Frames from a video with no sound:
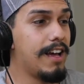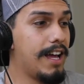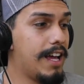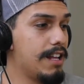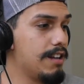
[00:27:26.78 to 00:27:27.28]

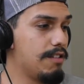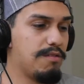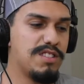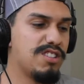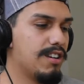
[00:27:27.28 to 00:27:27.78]
And
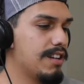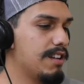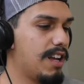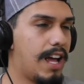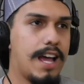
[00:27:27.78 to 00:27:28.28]
we
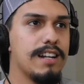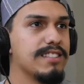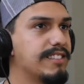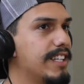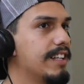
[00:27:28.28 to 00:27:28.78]
started. I had a
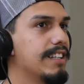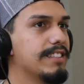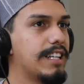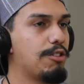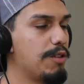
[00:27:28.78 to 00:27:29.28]
set
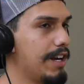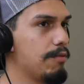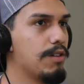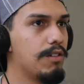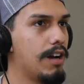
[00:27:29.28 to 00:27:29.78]
list. I created
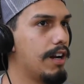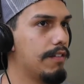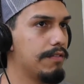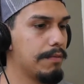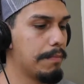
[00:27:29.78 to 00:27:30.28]
one right
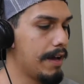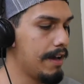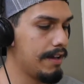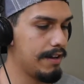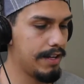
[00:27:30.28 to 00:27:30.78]
off the
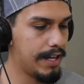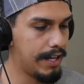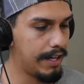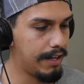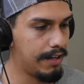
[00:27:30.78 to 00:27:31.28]
bat,
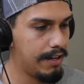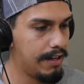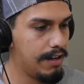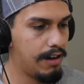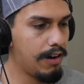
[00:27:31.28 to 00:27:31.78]
and
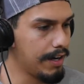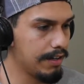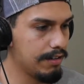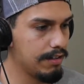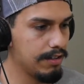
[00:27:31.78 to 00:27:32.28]
all right,
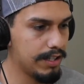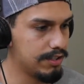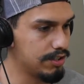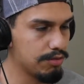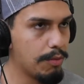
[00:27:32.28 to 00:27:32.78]

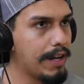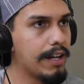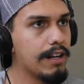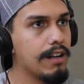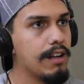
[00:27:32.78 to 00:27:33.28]
let's just wing
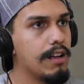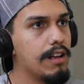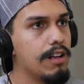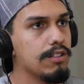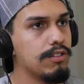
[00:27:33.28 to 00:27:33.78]
it.
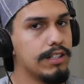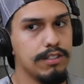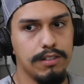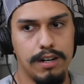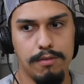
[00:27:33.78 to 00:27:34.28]
So I
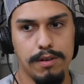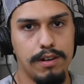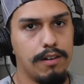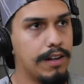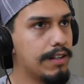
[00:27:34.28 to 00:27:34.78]
told everyone,
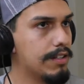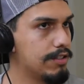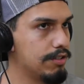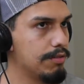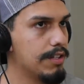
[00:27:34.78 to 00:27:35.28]
all right,
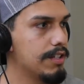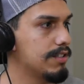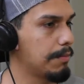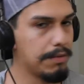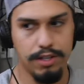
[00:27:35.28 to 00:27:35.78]
let's do this.
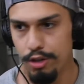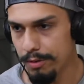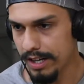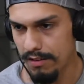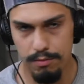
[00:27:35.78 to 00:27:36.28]
I'm
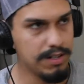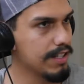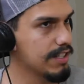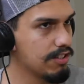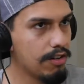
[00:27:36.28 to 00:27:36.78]
cueing everyone
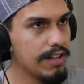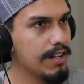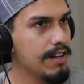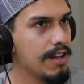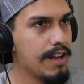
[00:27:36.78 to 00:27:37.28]
like start
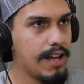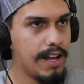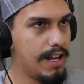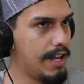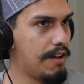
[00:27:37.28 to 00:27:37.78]
in,
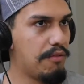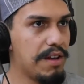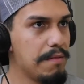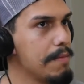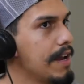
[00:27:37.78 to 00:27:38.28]
and
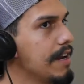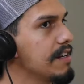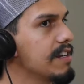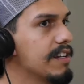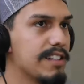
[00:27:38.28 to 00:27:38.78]
we
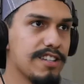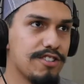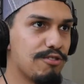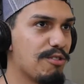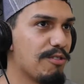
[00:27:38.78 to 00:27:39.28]
made an
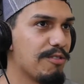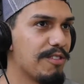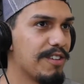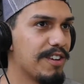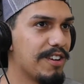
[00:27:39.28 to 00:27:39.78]
intro.
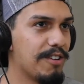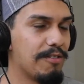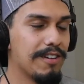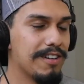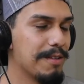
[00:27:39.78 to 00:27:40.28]

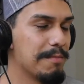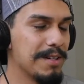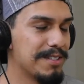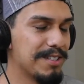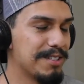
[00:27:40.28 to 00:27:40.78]
One of the
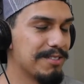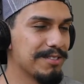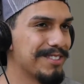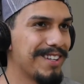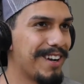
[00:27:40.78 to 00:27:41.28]
best
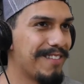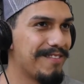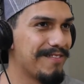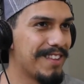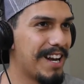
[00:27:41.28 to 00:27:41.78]
intros
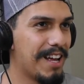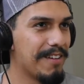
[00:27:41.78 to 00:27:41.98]
that